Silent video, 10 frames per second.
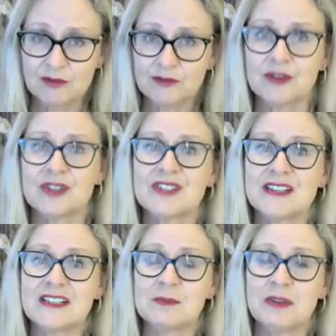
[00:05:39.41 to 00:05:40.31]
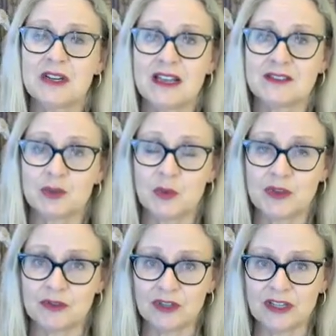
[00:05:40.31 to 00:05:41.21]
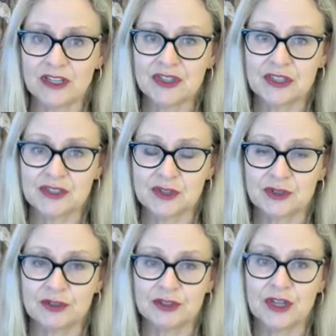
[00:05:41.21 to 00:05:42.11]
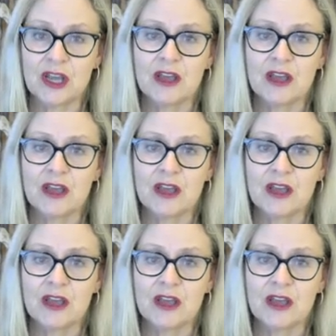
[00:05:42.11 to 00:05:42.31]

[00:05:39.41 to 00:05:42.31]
for assessment as to whether an election has occurred,